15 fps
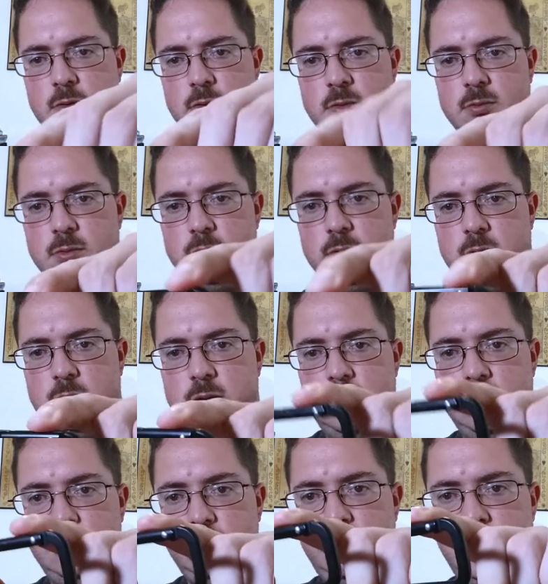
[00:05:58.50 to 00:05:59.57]
Has this
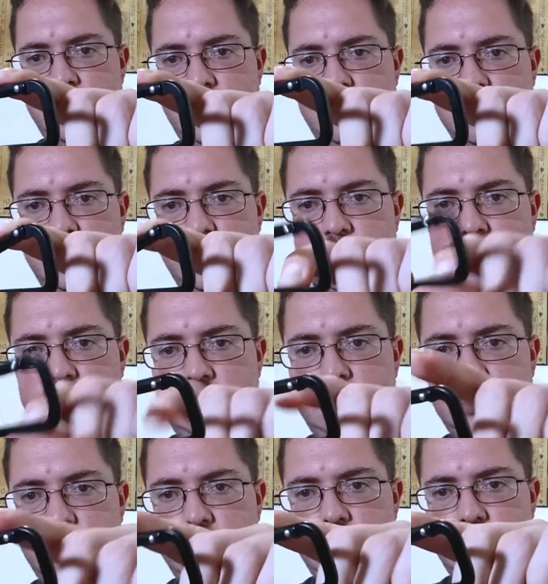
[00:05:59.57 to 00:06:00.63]
this little uh,
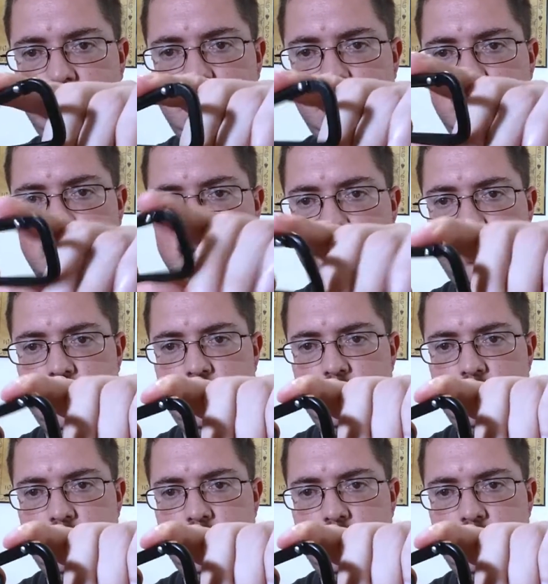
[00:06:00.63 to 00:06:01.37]
loop thing right here.